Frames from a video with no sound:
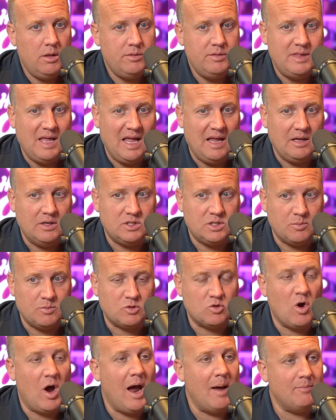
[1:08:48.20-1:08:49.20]
they
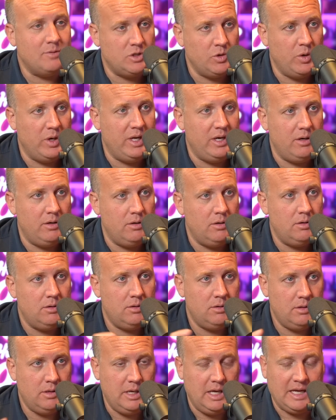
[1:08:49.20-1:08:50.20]
subscribe to it.
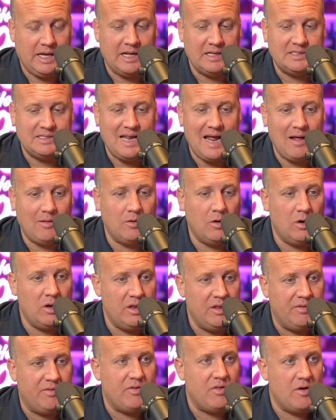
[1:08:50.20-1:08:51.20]
It gets
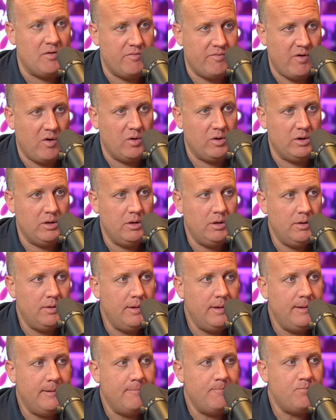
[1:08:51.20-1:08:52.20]
downloaded into their phone.
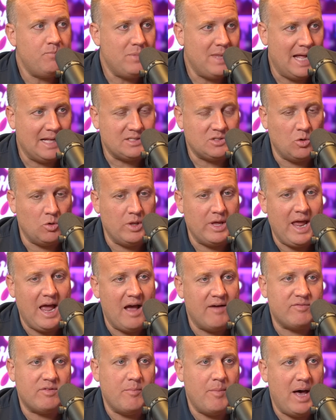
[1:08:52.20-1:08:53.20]
That's only
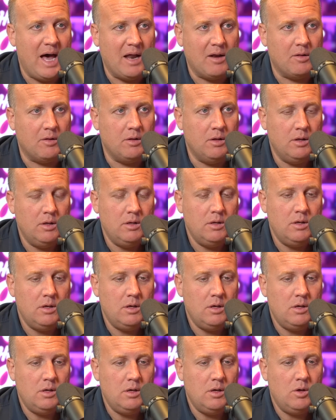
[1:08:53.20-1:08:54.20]
half the battle.
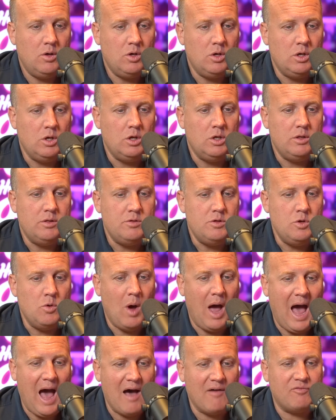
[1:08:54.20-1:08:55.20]
You
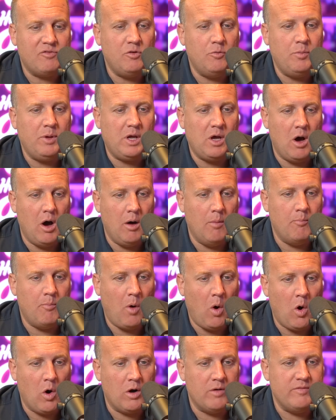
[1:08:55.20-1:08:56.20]
have to become
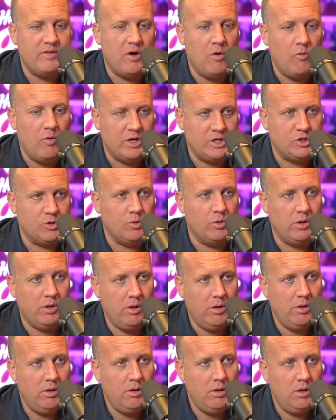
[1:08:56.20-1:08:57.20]
part of their ritual.